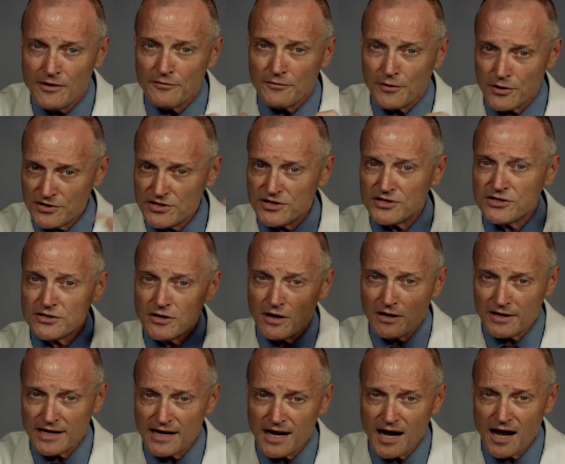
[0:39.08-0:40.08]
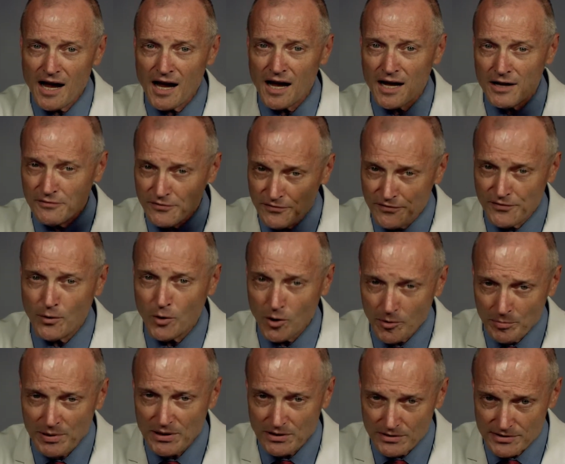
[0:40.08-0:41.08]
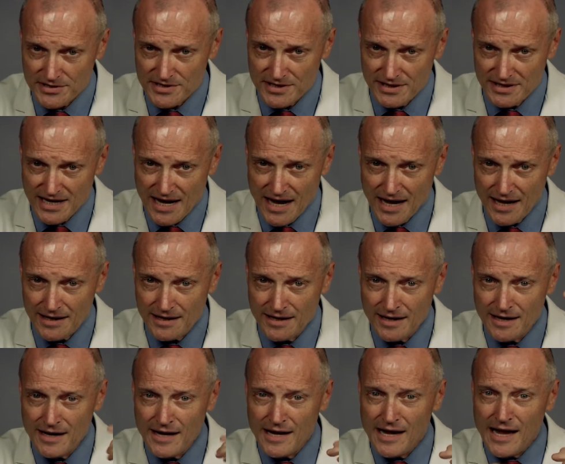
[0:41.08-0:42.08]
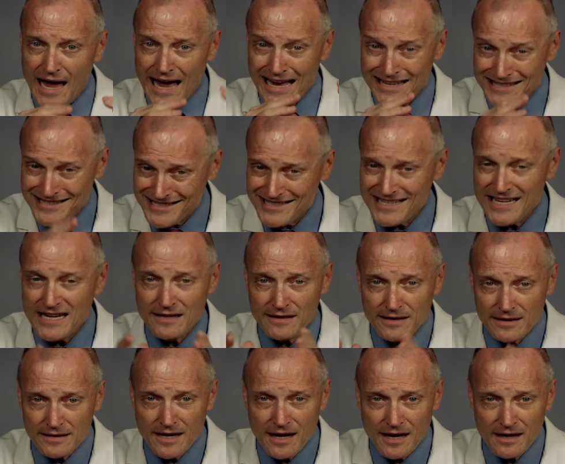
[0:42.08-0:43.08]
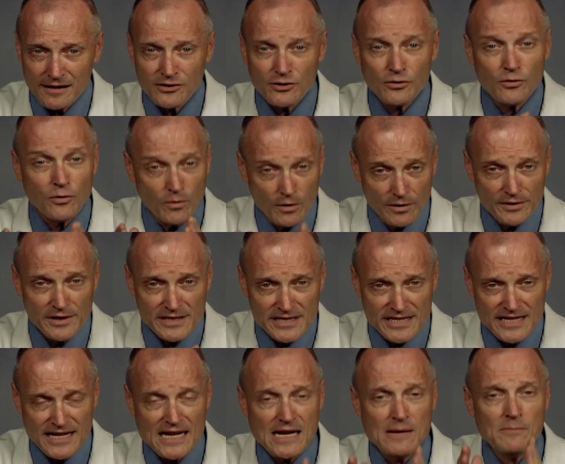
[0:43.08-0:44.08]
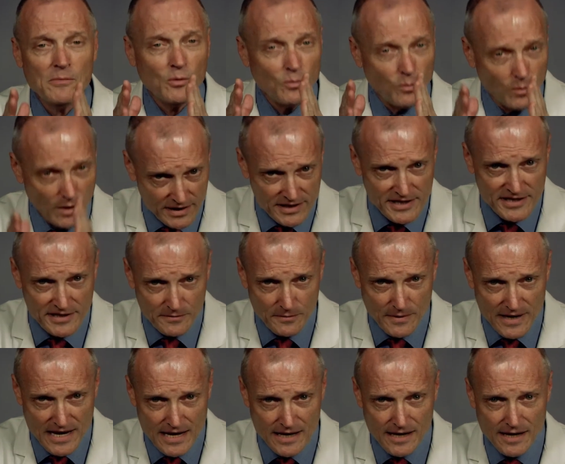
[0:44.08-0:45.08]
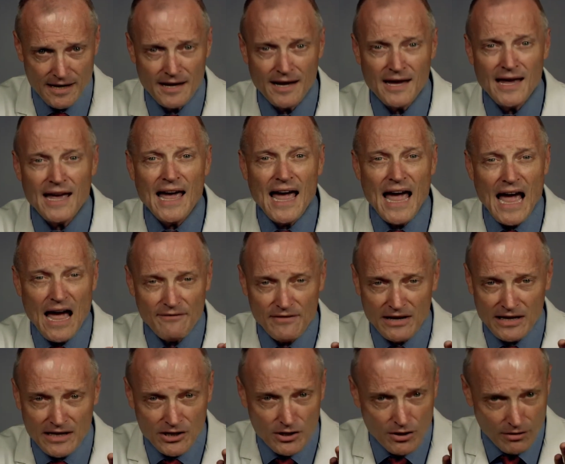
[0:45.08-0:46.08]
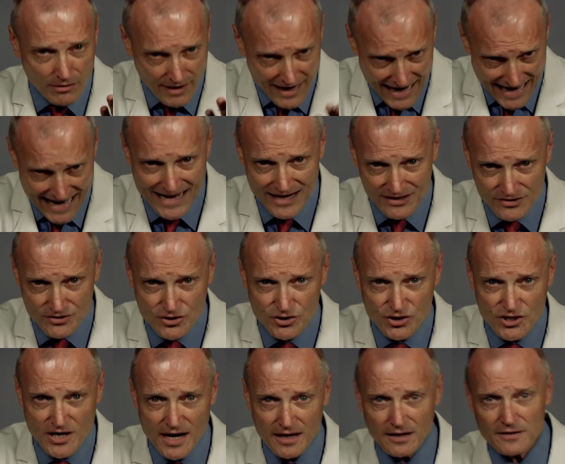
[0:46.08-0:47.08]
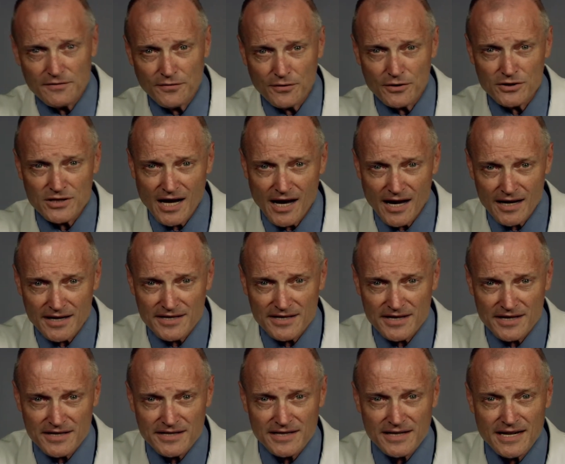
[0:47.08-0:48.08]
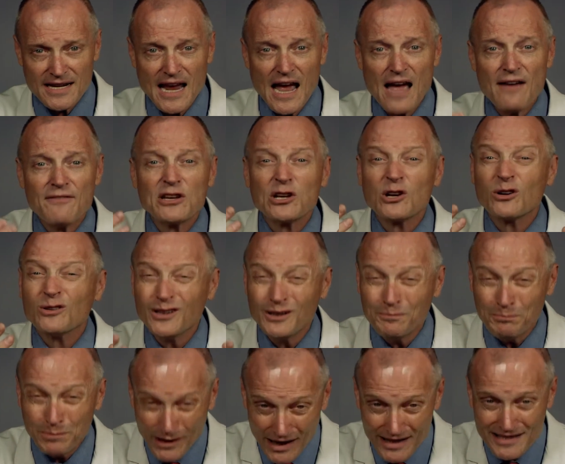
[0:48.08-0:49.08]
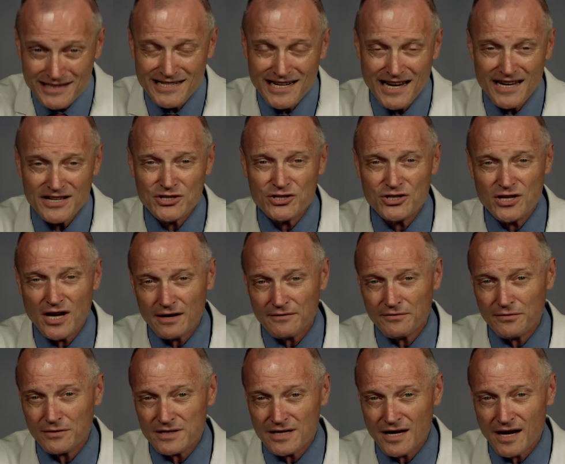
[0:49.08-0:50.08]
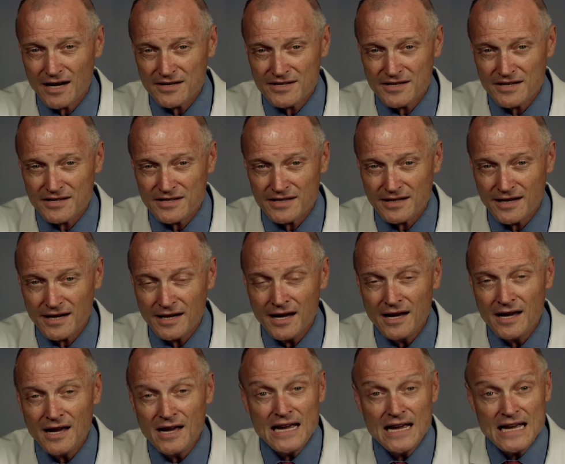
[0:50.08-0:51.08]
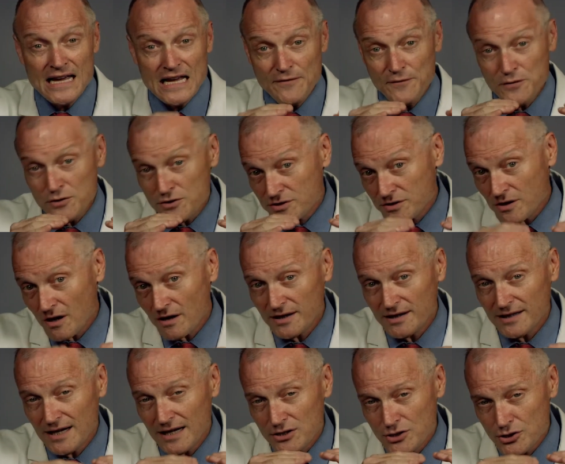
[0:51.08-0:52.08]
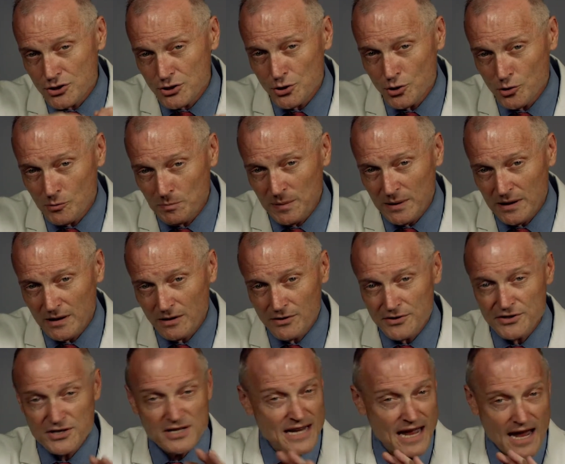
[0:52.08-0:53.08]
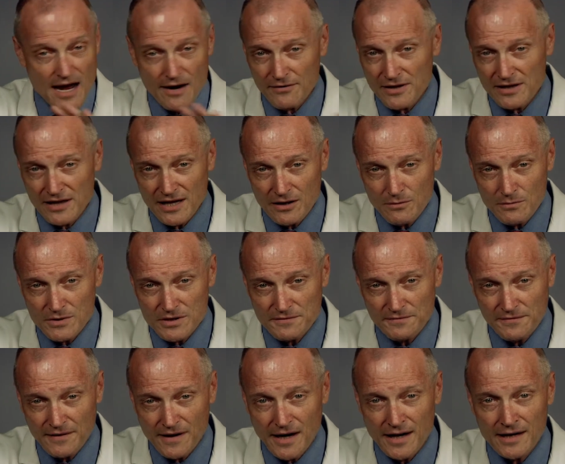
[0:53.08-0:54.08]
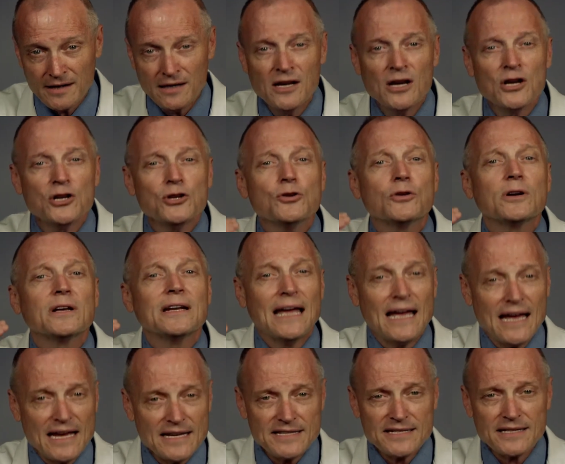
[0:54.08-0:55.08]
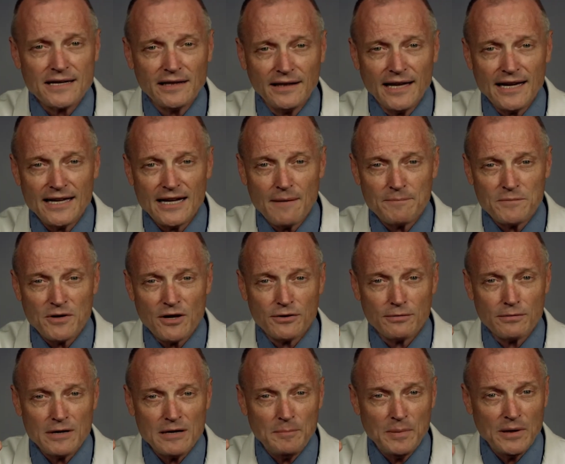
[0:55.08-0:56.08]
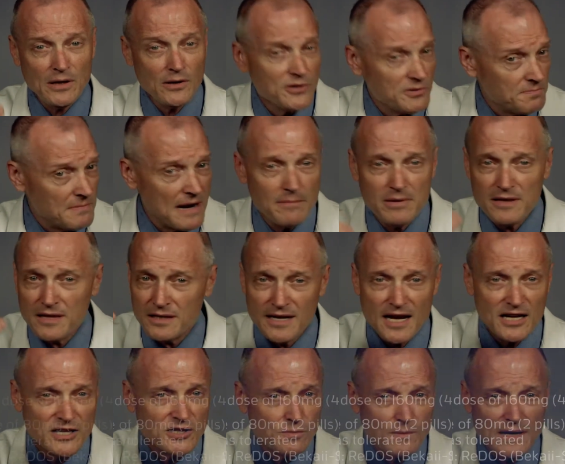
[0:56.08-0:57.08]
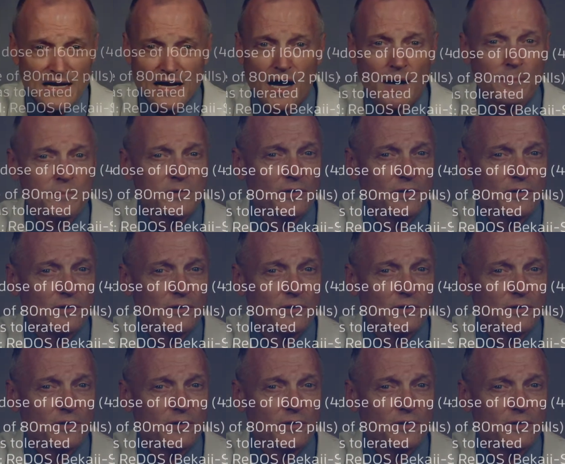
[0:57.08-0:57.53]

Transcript: versus starting high, four pills a day, and seeing the doctor or the team once a week, having your hands checked for toxicity, having your blood test checked for toxicity, if you started at two pills and everything was fine, you could escalate up to three pills, maybe the next week up